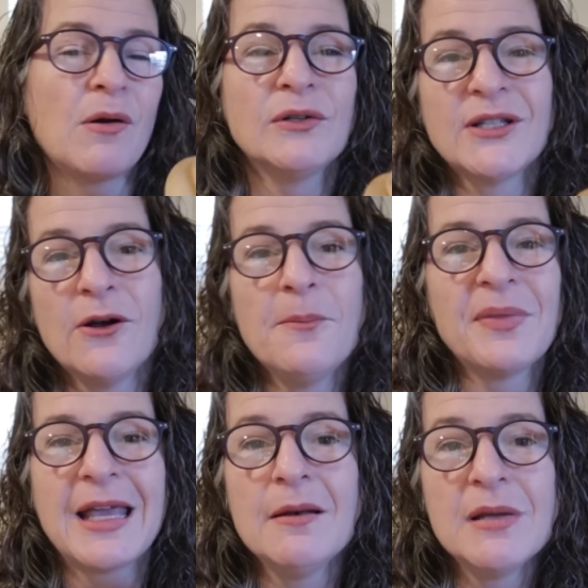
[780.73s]
also
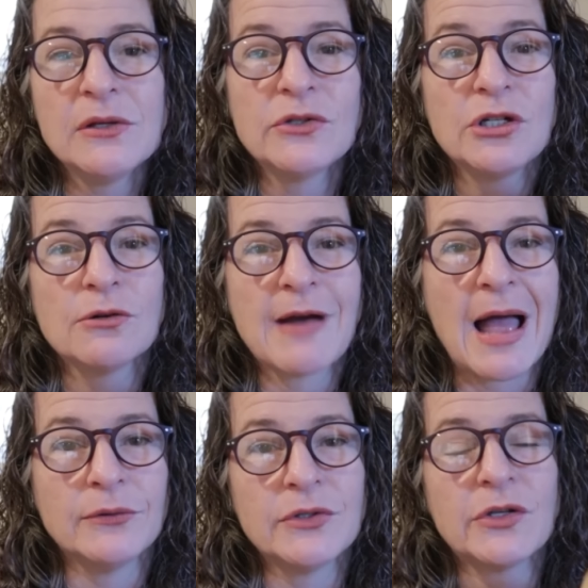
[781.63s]
they can be used year
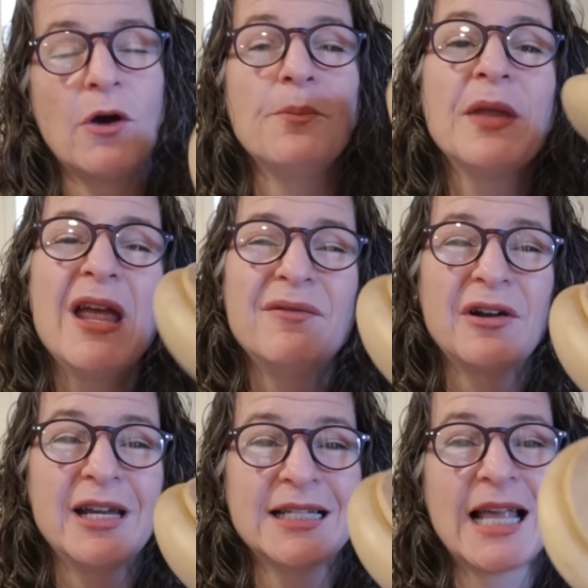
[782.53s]
round. So
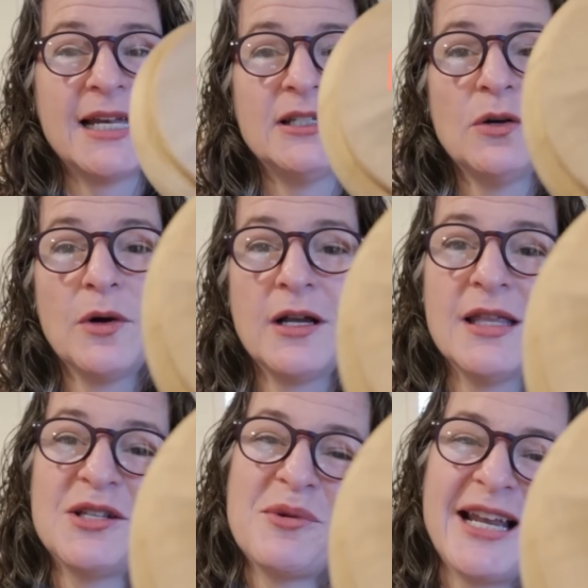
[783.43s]
very excited to work
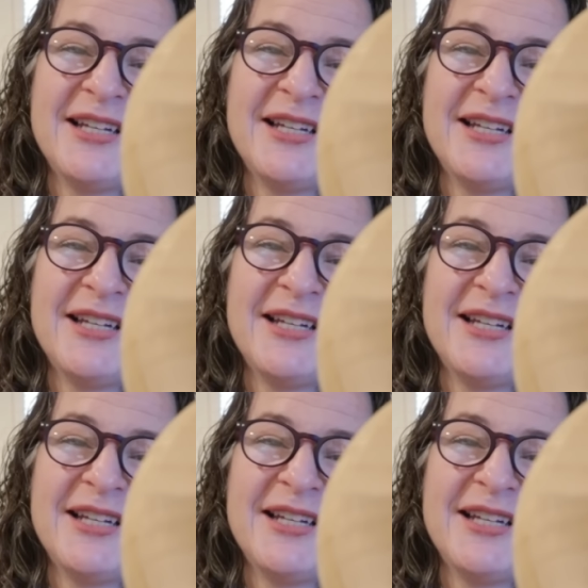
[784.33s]
this one